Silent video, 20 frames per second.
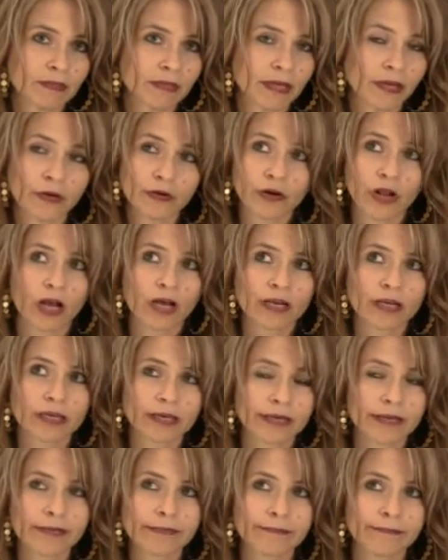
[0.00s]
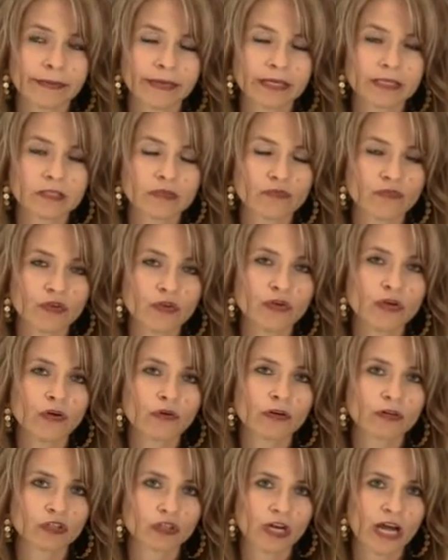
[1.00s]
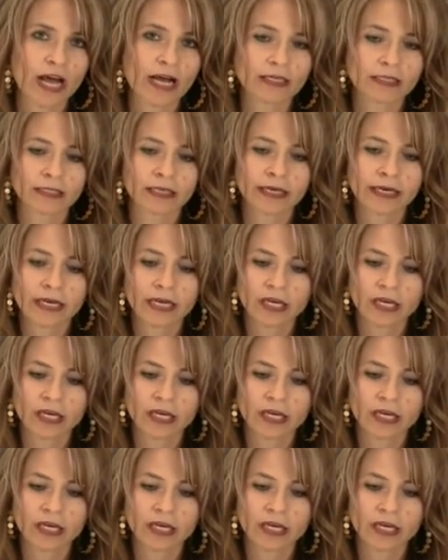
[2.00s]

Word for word: Okay, you're not going to get it because if you don't attract,